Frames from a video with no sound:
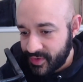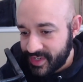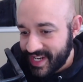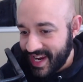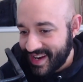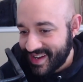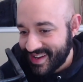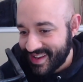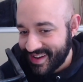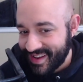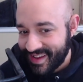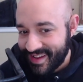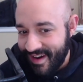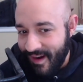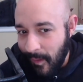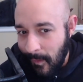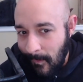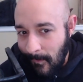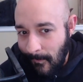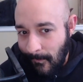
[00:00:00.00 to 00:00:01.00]
was rejected.
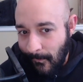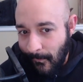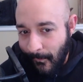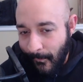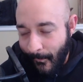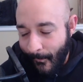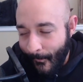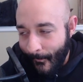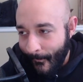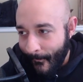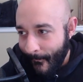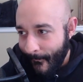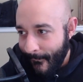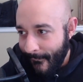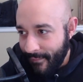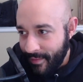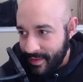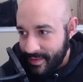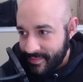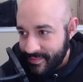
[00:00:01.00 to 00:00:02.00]

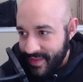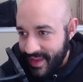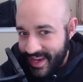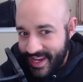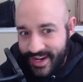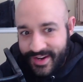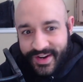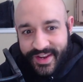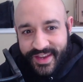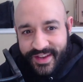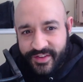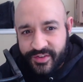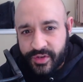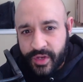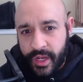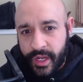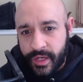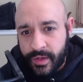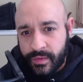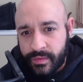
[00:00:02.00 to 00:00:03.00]
And here he
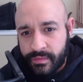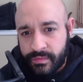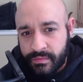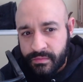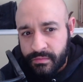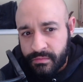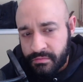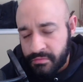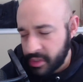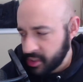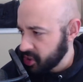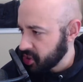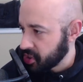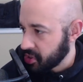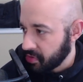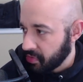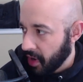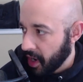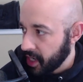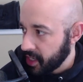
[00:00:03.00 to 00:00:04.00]
is saying,
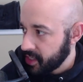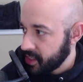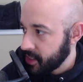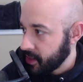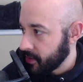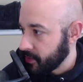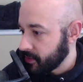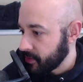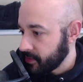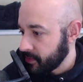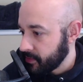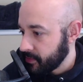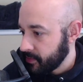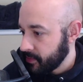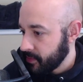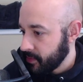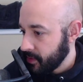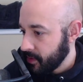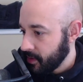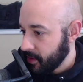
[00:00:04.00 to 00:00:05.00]
this is the right tone.
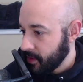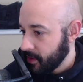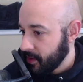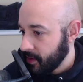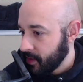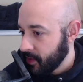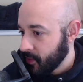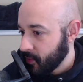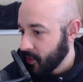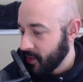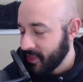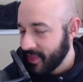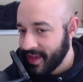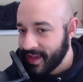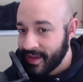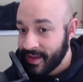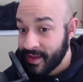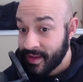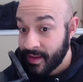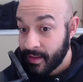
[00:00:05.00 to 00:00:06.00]

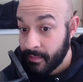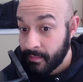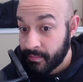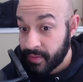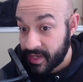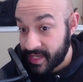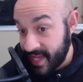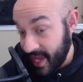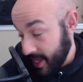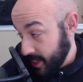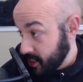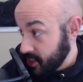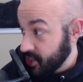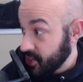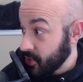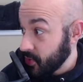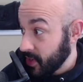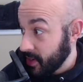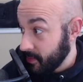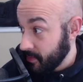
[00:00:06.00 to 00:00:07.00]
When they
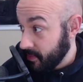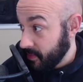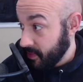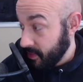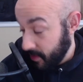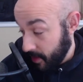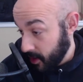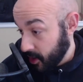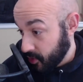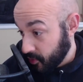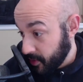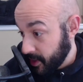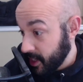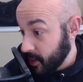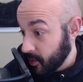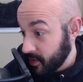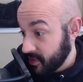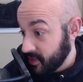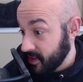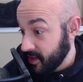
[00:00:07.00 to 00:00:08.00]
pretend to ad-
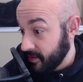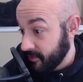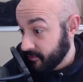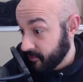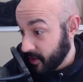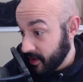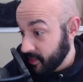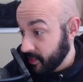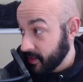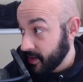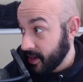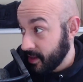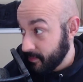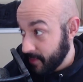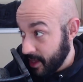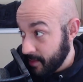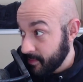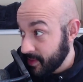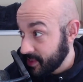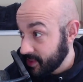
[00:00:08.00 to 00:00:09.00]
agree with the
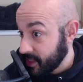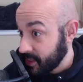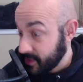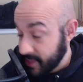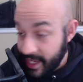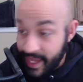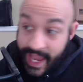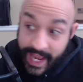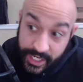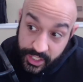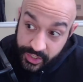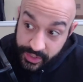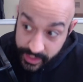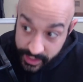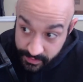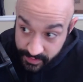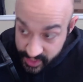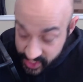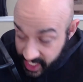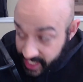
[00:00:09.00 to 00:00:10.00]
friendly amendment that they
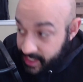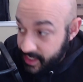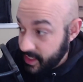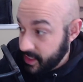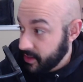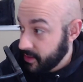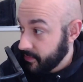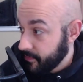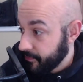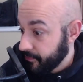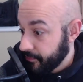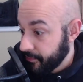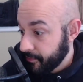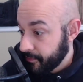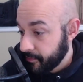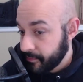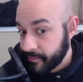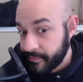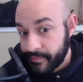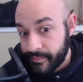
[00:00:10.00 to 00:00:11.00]
actually rejected
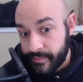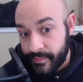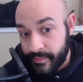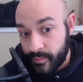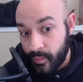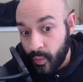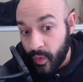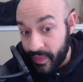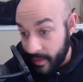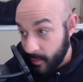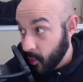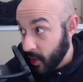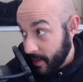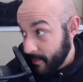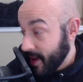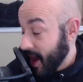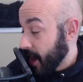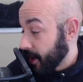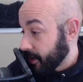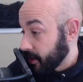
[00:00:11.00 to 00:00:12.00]
when,
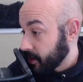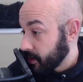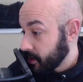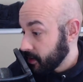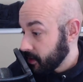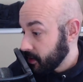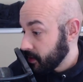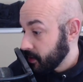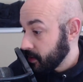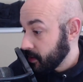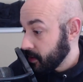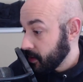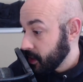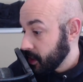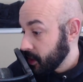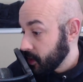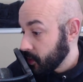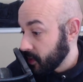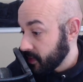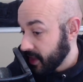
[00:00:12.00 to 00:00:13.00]
when it mattered,
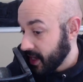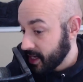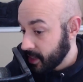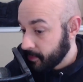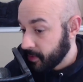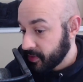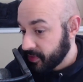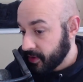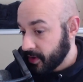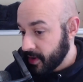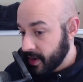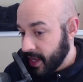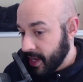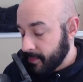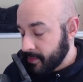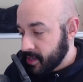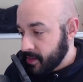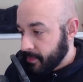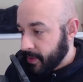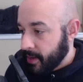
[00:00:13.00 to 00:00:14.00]
when they had to put their
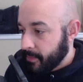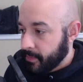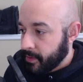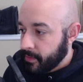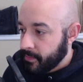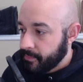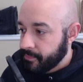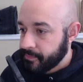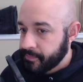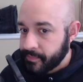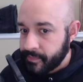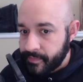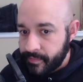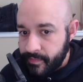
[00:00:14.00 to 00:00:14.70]
name to paper.